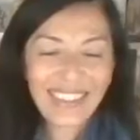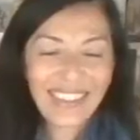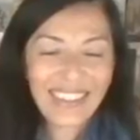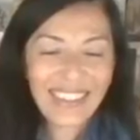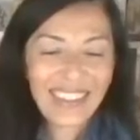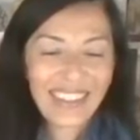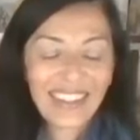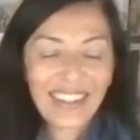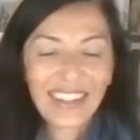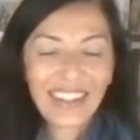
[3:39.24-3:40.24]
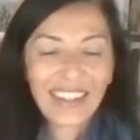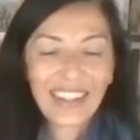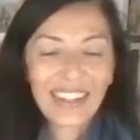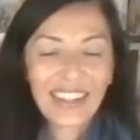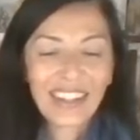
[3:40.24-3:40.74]

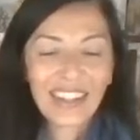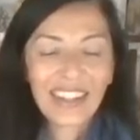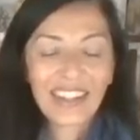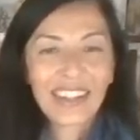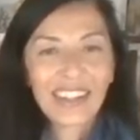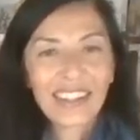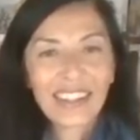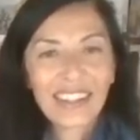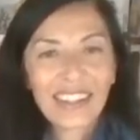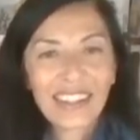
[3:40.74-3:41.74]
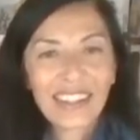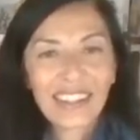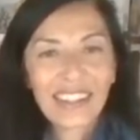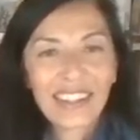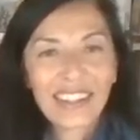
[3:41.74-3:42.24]

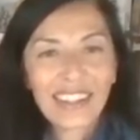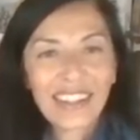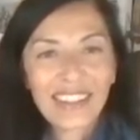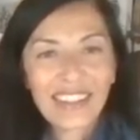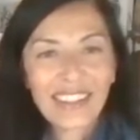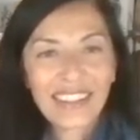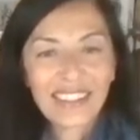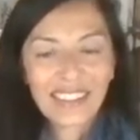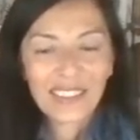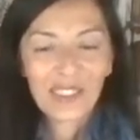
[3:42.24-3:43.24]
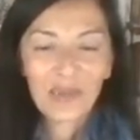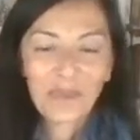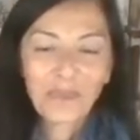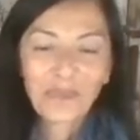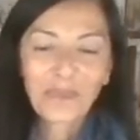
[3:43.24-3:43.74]

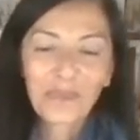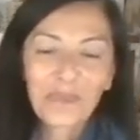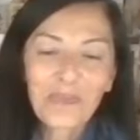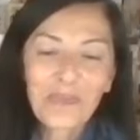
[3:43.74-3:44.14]
The person shown says nothing.